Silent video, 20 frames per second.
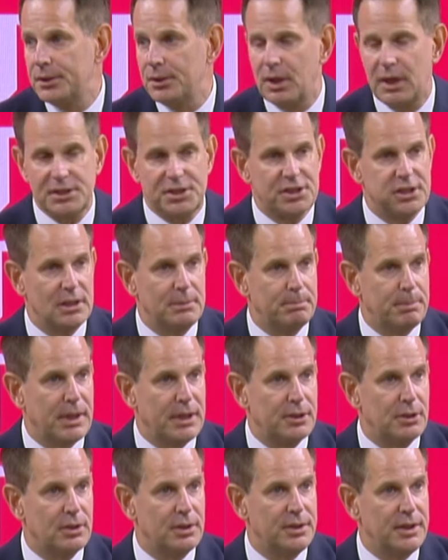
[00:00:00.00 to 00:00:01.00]
know, I sleep
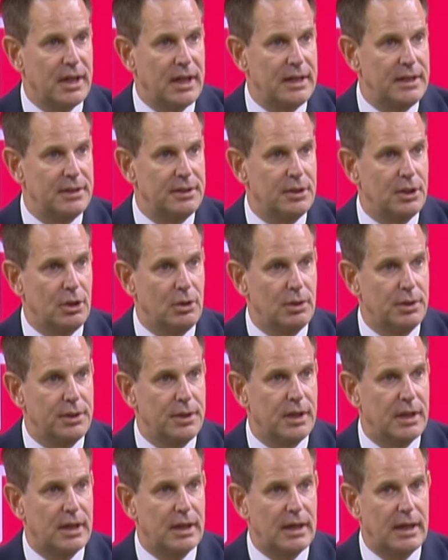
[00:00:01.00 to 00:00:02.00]
better at night knowing
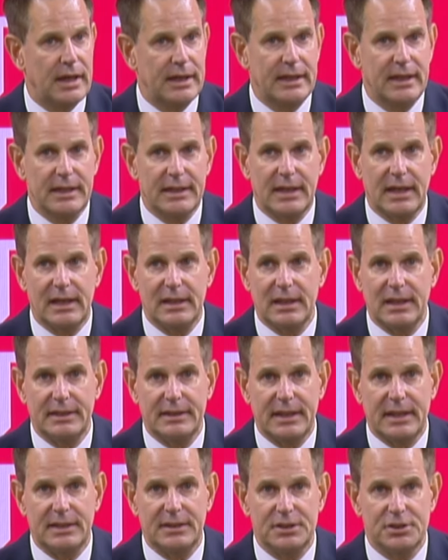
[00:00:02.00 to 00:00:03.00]
I got a guy like
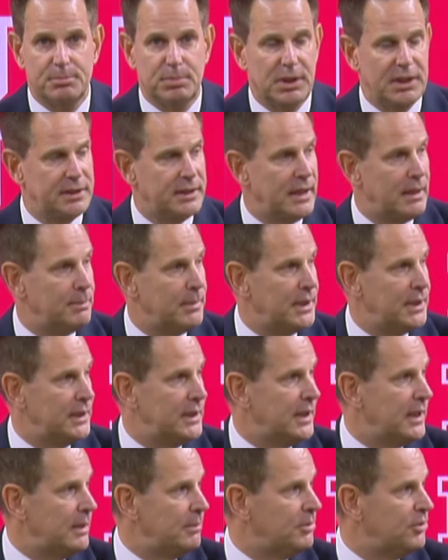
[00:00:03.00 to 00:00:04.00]
that that's played that many
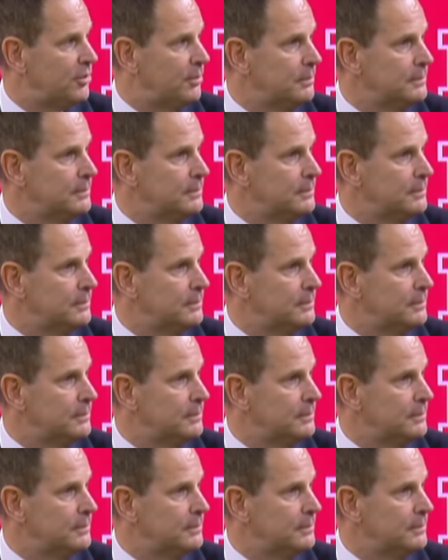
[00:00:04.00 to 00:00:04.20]
games.